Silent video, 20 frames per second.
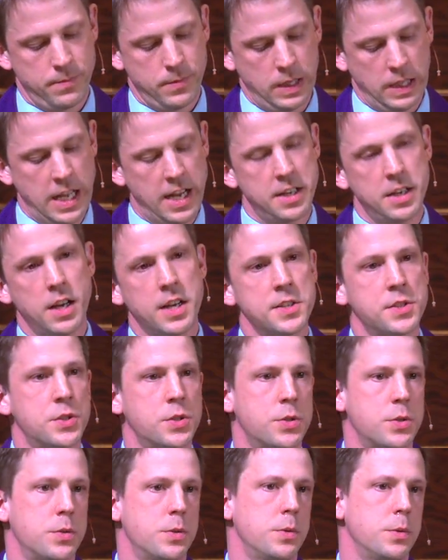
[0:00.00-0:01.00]
Let
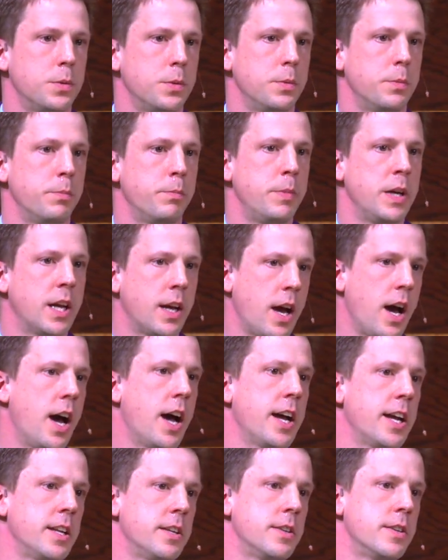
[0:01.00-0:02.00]
us be
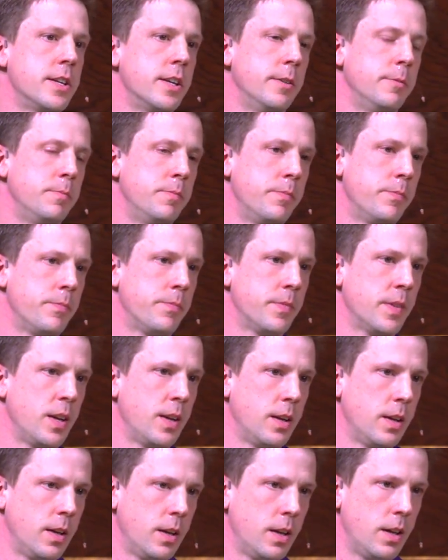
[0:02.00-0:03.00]
kind
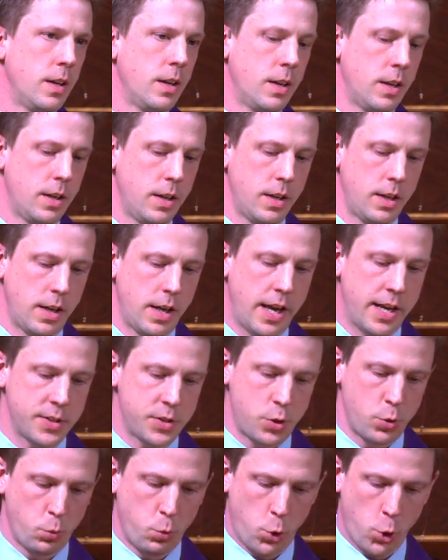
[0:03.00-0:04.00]
as
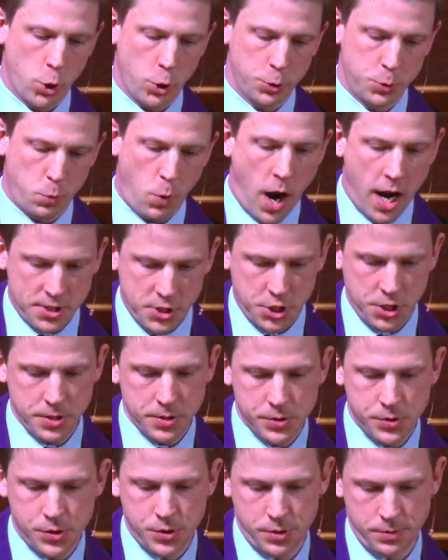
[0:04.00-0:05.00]
the world
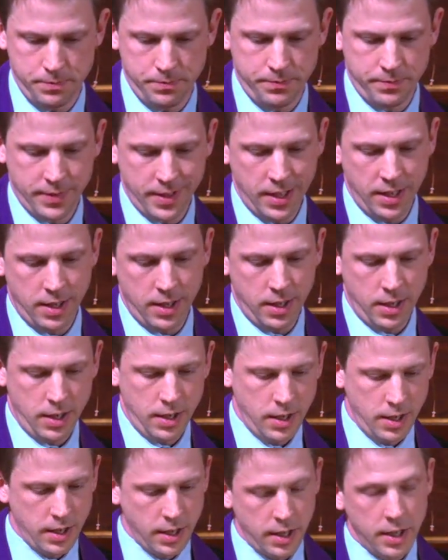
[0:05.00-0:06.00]
watches
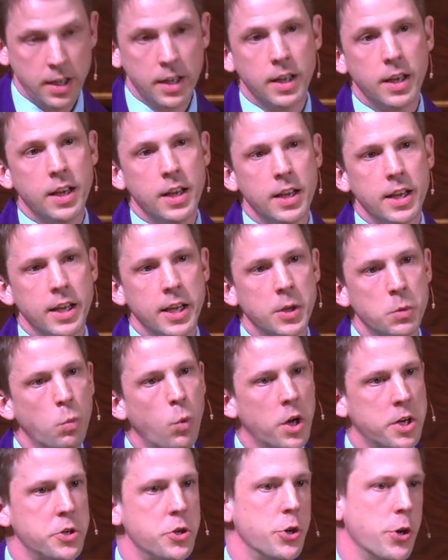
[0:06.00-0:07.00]
in
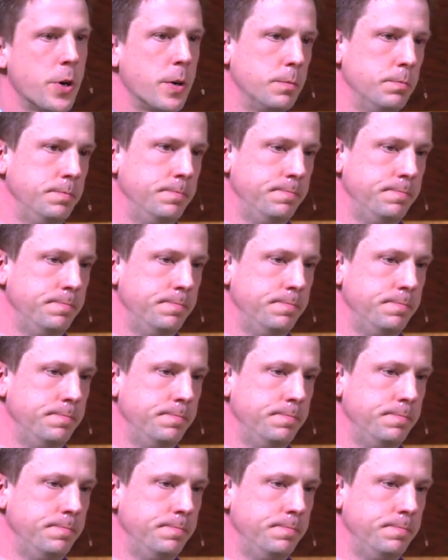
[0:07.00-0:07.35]
wonder.